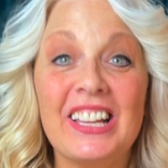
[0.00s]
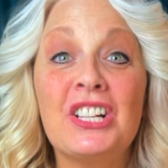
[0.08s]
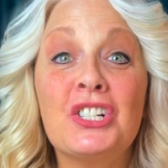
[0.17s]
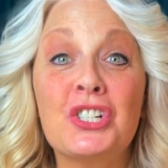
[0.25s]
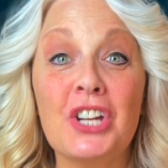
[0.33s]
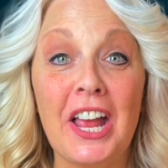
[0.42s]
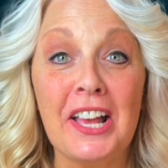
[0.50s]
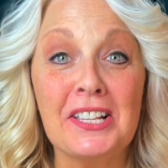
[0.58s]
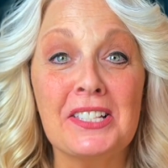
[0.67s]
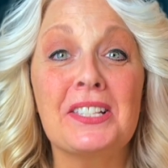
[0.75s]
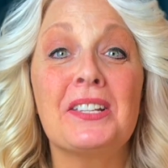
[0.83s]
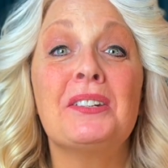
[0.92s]

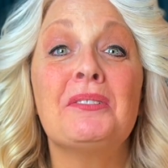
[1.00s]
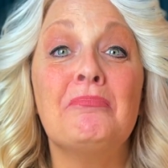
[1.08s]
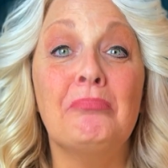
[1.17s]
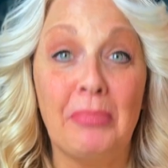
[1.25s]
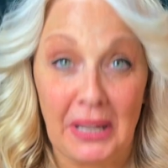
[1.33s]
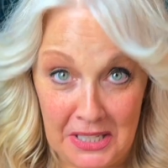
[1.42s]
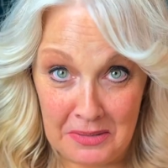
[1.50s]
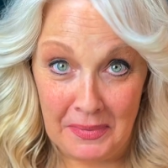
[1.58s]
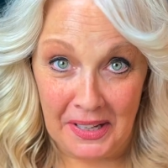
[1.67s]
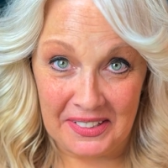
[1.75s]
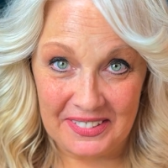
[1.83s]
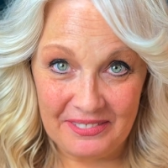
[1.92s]
Chaz Bademan.